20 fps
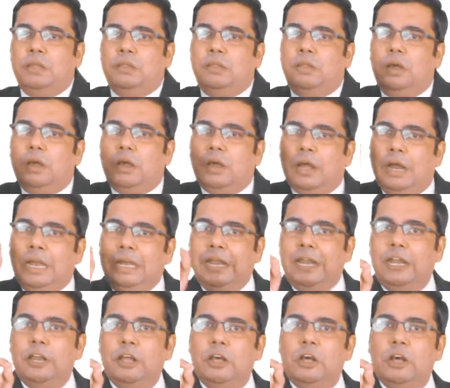the
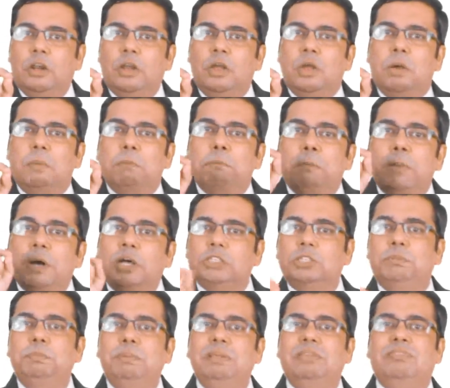container
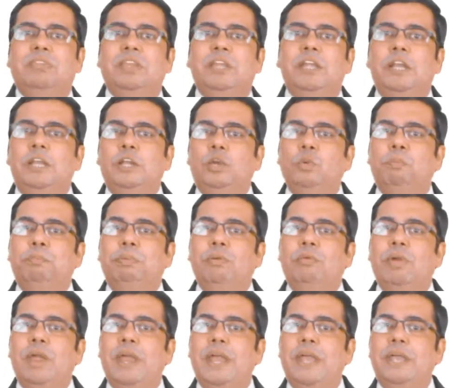must be sealed to
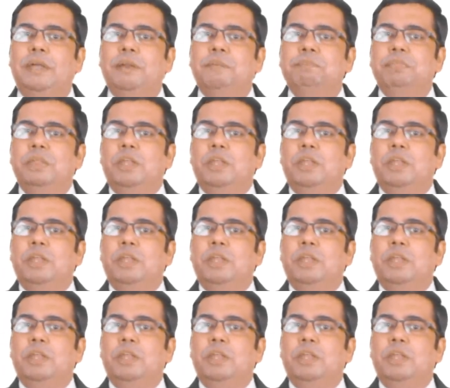prevent